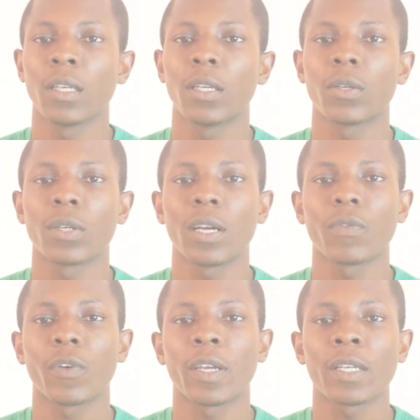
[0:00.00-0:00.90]
in order
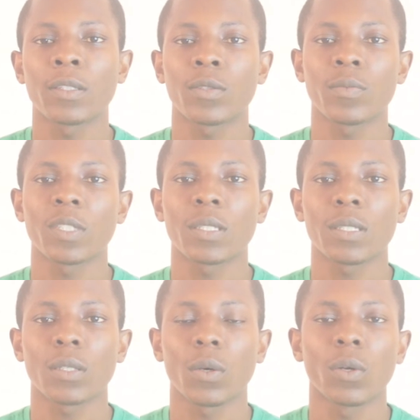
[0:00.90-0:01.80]
for it to be
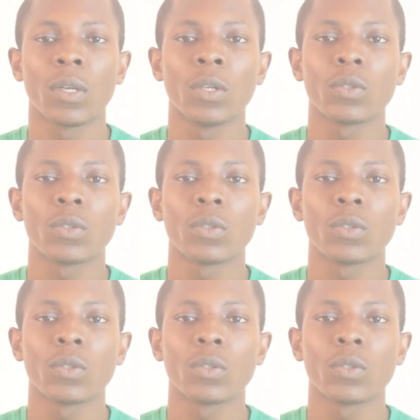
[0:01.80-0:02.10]
secured.